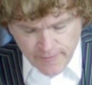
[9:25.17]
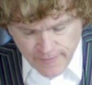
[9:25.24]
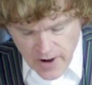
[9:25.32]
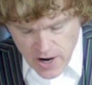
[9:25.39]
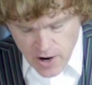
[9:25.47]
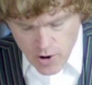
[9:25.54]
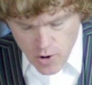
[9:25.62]
of
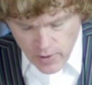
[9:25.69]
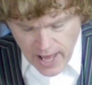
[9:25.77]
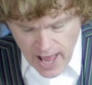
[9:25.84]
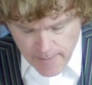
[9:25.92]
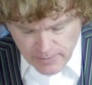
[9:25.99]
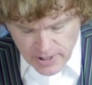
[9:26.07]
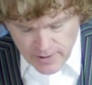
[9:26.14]
Pharaoh
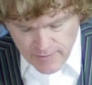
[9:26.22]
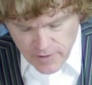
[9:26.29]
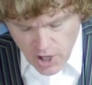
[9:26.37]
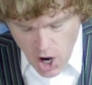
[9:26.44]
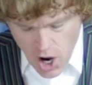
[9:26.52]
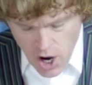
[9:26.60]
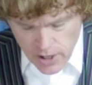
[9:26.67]
captain of the
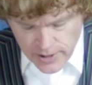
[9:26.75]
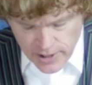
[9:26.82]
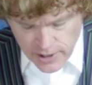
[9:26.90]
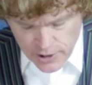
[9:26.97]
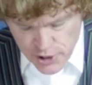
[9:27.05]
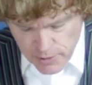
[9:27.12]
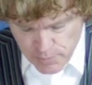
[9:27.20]
guard an
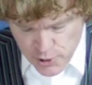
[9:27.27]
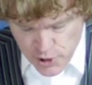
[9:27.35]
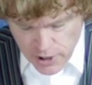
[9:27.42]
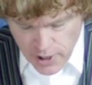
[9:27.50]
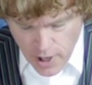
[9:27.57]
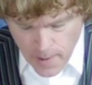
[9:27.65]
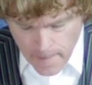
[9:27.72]

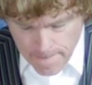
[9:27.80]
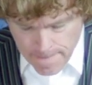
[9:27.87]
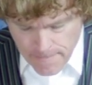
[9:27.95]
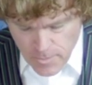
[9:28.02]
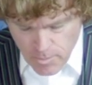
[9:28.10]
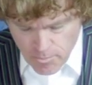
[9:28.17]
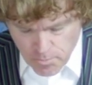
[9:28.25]
Egyptian
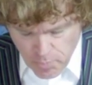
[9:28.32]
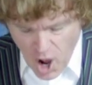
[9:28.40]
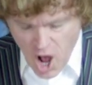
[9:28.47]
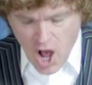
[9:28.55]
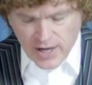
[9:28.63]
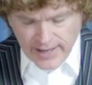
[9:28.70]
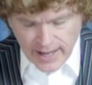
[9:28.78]

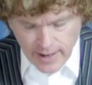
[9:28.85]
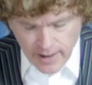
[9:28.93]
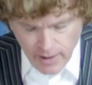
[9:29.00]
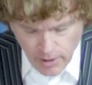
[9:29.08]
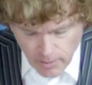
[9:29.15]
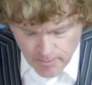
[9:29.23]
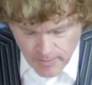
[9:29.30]
bought
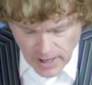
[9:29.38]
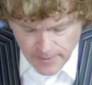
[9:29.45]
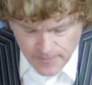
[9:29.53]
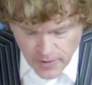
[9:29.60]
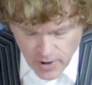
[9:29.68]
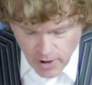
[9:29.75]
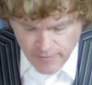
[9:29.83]
him
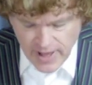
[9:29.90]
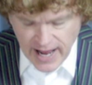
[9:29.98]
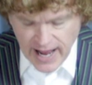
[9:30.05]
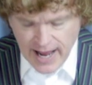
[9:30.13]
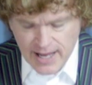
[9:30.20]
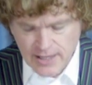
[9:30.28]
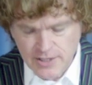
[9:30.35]
of the
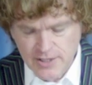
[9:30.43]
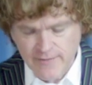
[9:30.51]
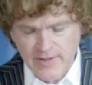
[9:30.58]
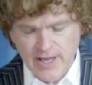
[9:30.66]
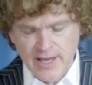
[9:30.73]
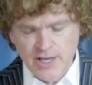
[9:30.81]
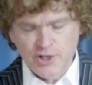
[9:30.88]
hands of
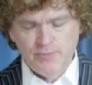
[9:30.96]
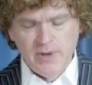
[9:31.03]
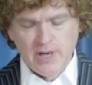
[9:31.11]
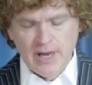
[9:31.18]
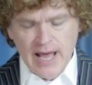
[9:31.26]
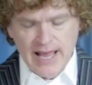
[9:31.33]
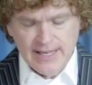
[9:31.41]
the
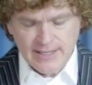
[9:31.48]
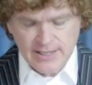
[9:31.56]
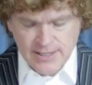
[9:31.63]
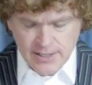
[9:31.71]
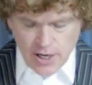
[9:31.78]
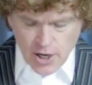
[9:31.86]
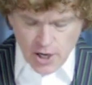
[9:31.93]

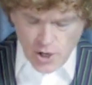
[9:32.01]
Ishmaelites